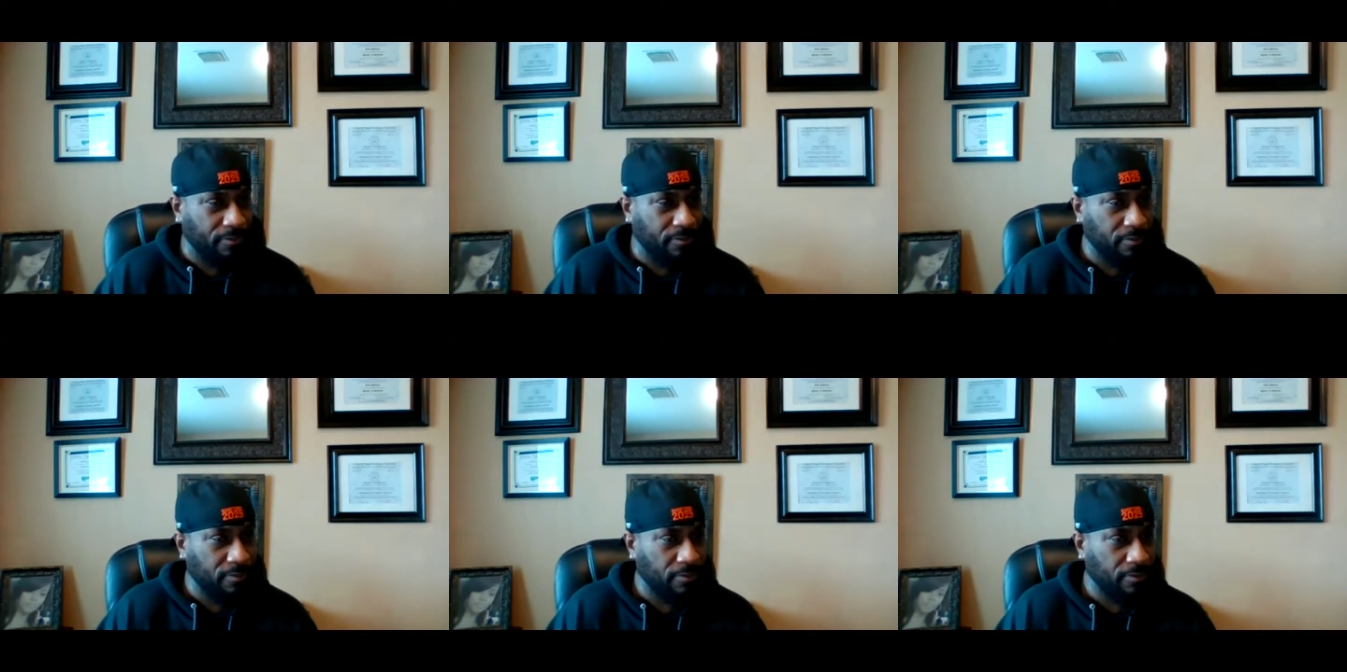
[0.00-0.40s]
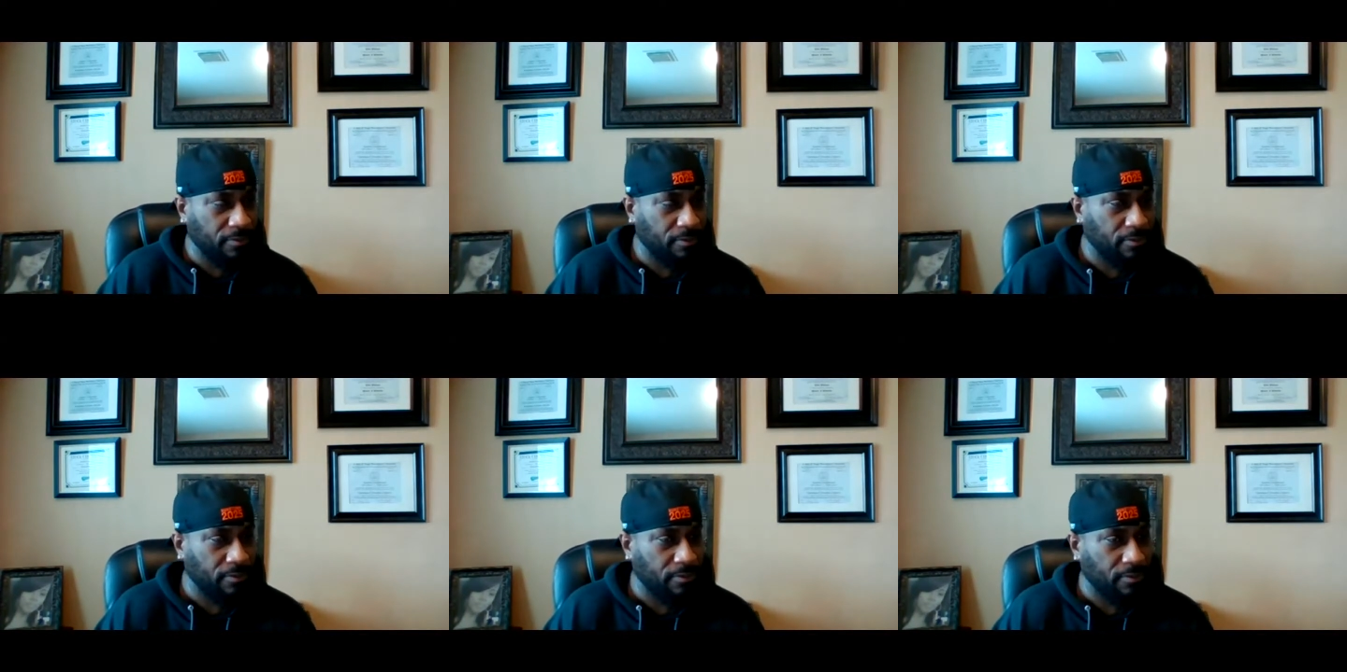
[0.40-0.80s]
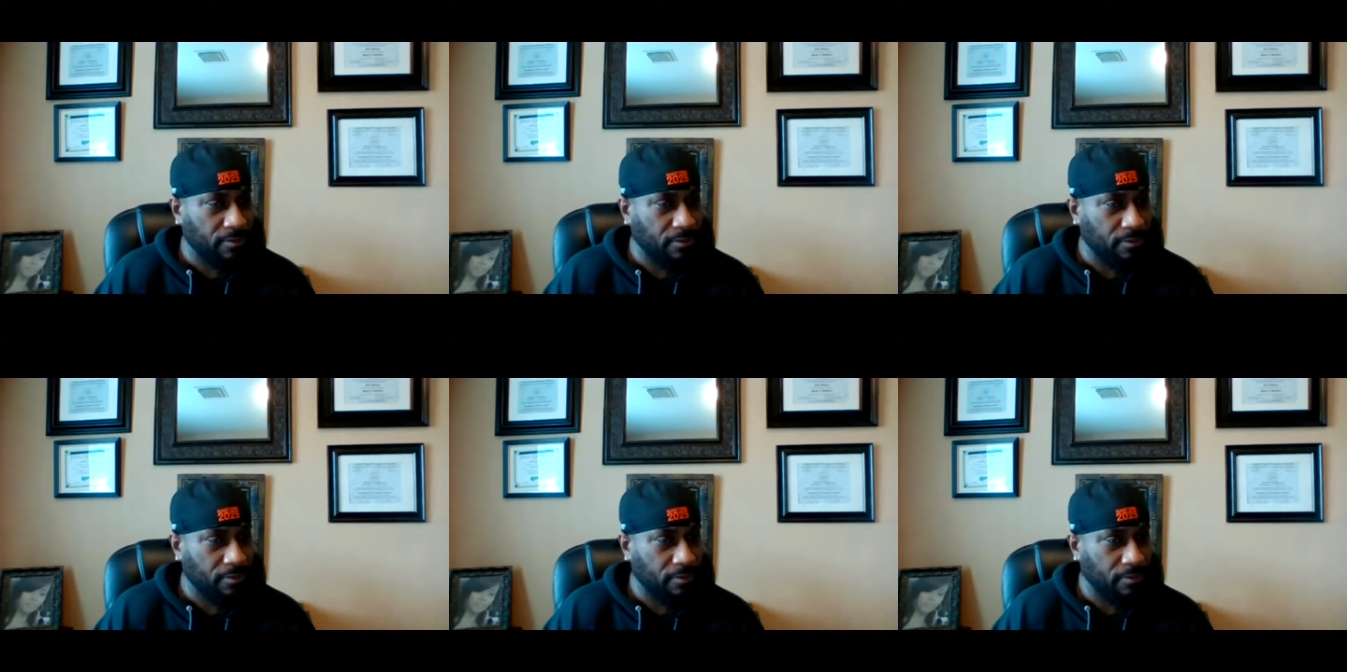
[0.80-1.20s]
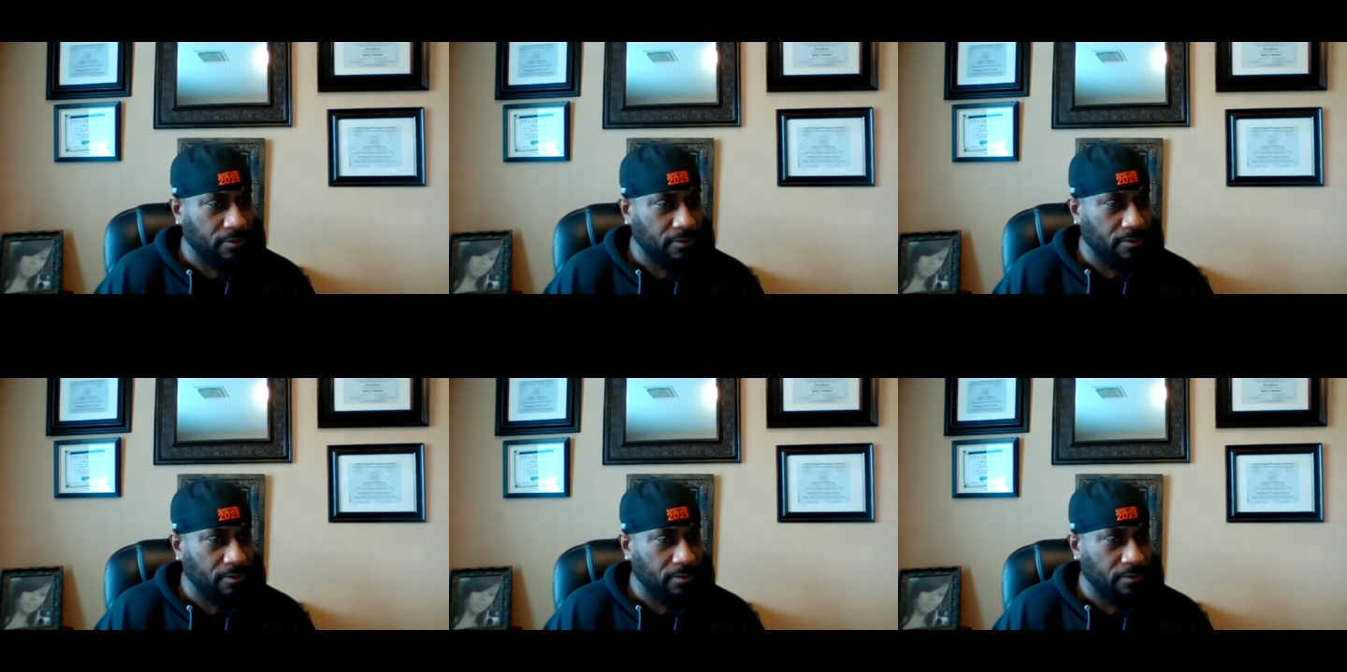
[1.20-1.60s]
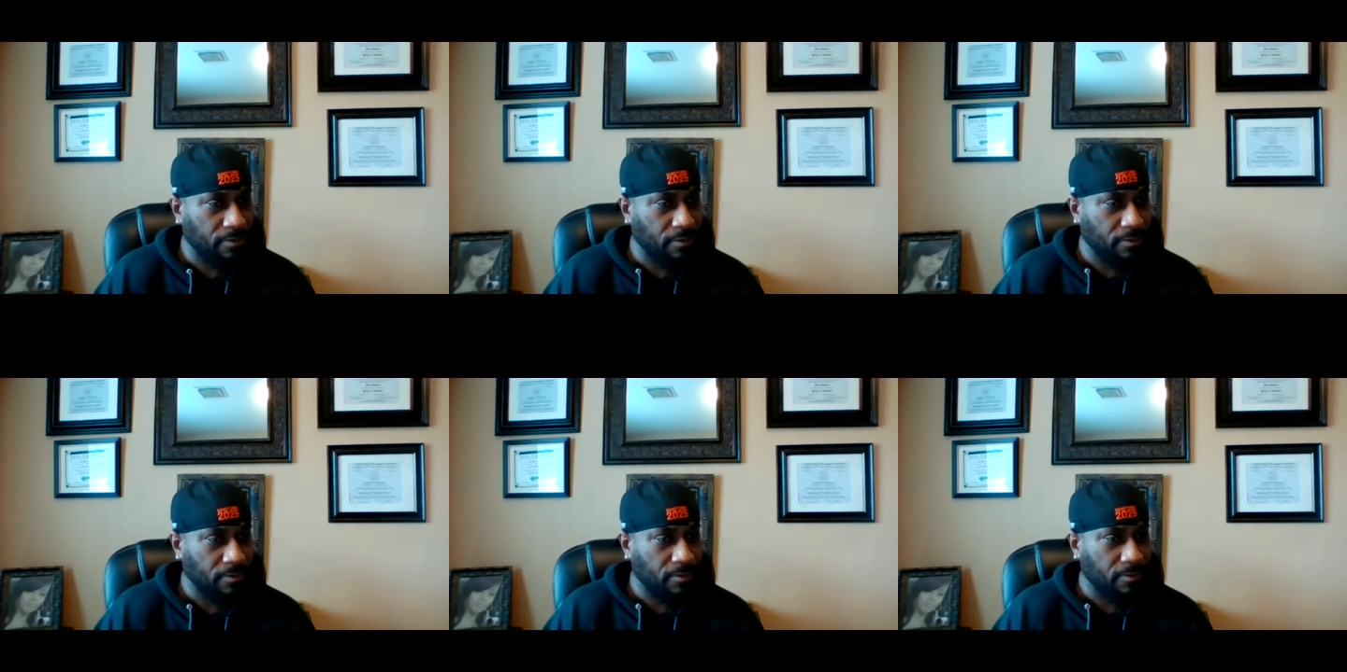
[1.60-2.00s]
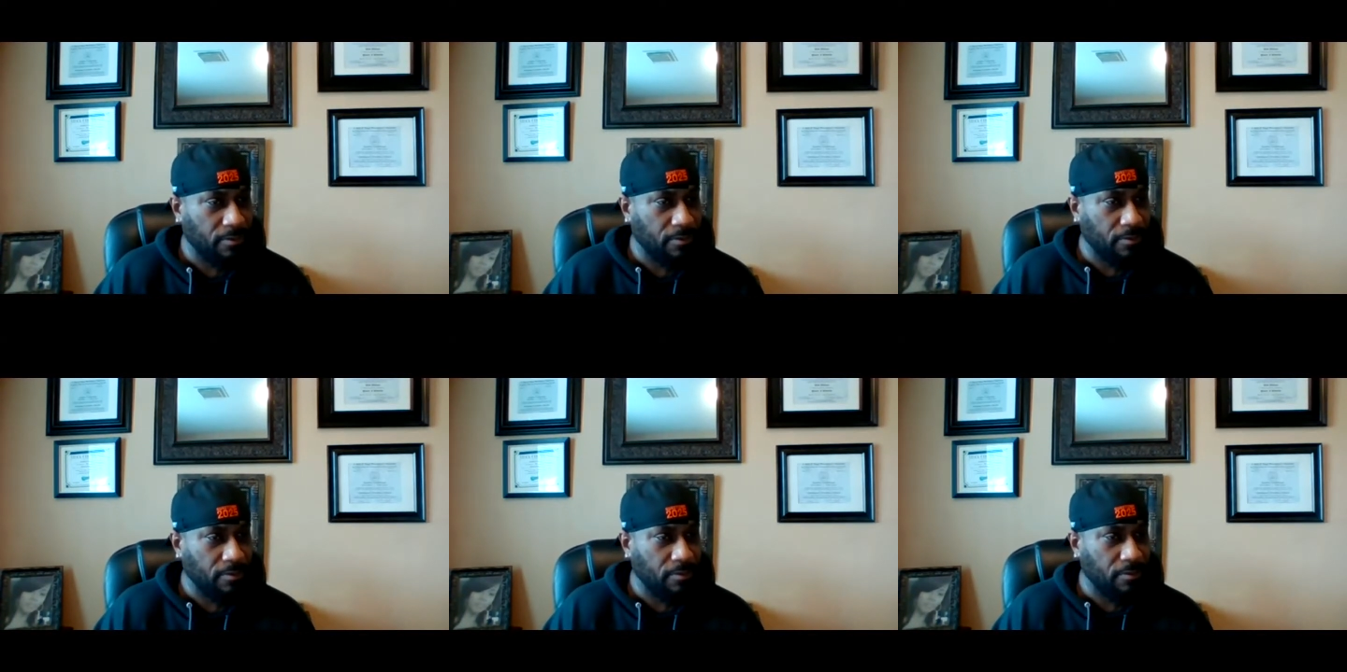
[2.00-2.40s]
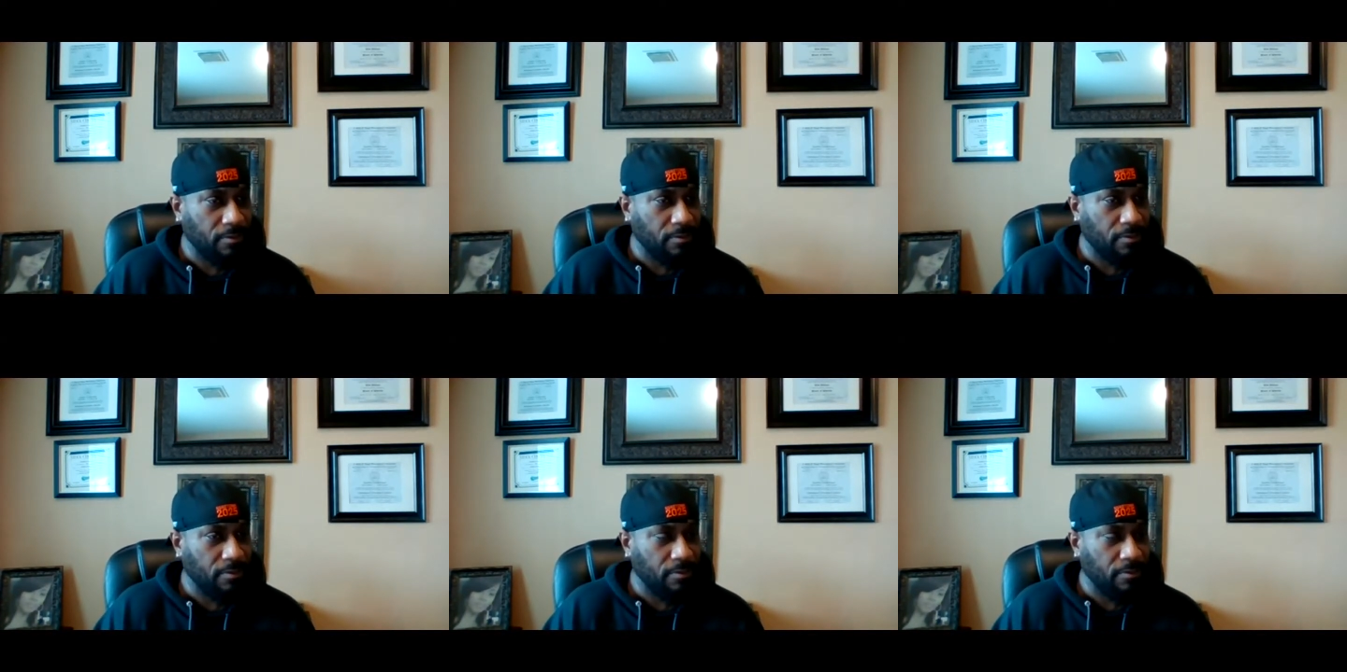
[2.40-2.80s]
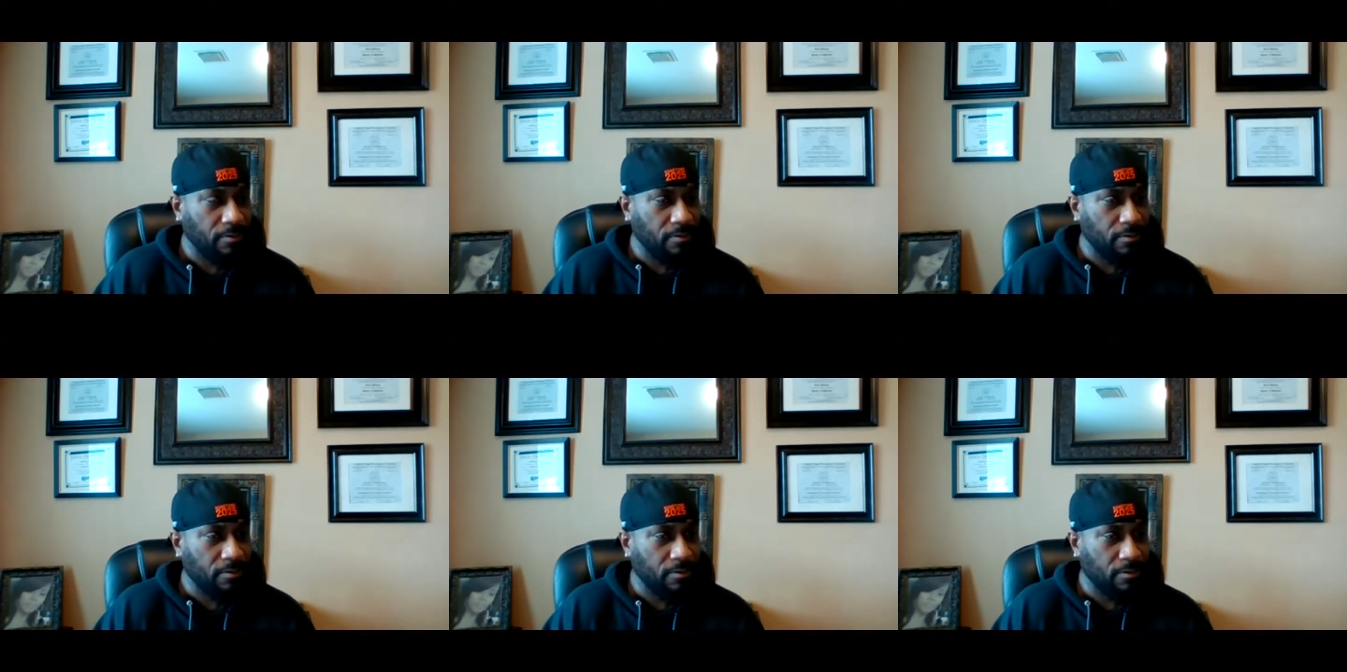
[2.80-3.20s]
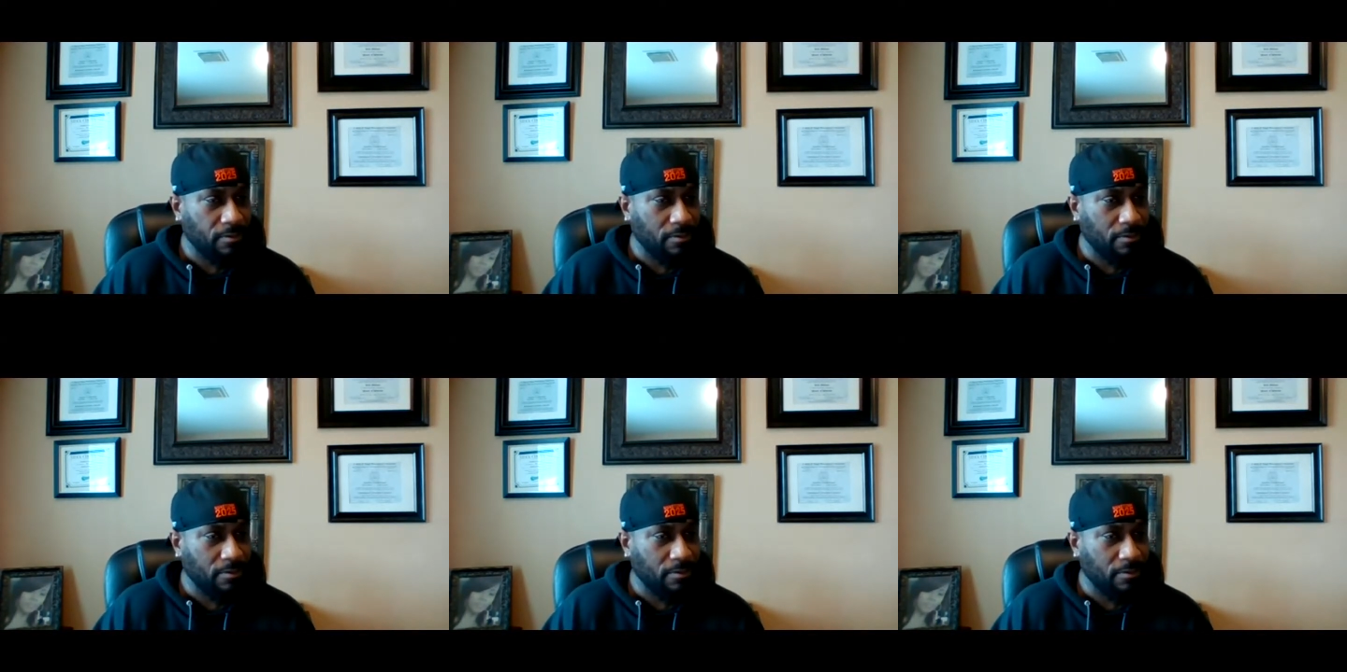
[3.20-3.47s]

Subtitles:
[no speech]